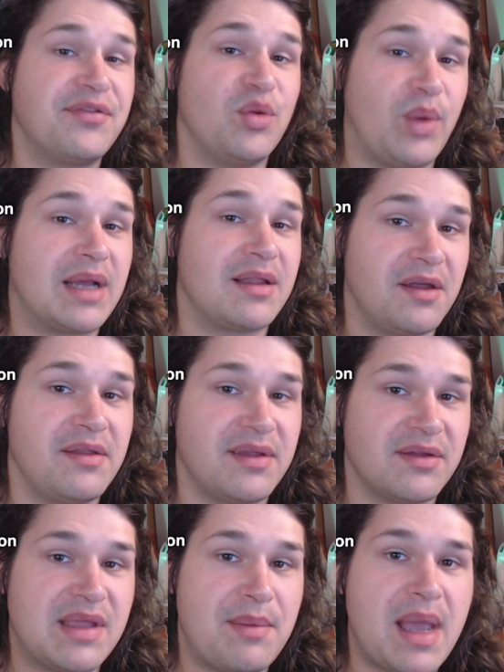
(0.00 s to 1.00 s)
to wear clothing
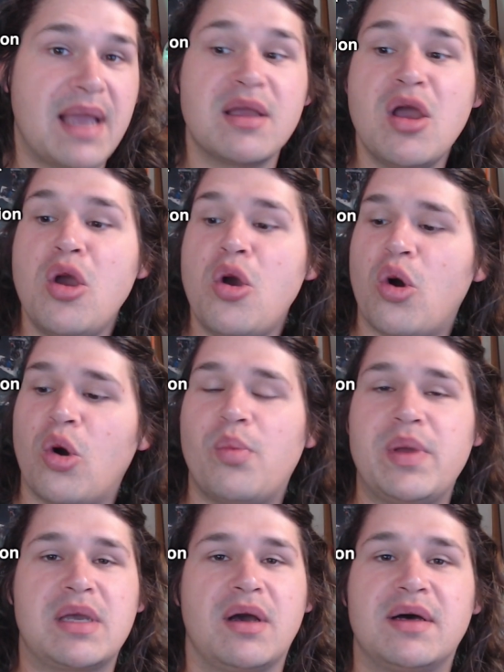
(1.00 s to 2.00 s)
on their back or
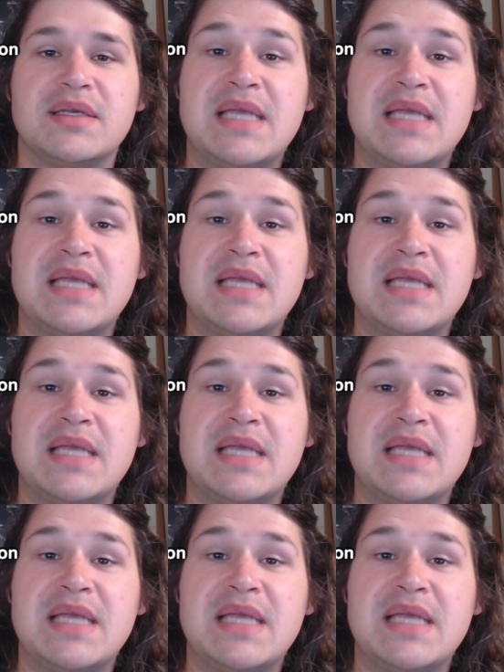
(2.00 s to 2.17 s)
because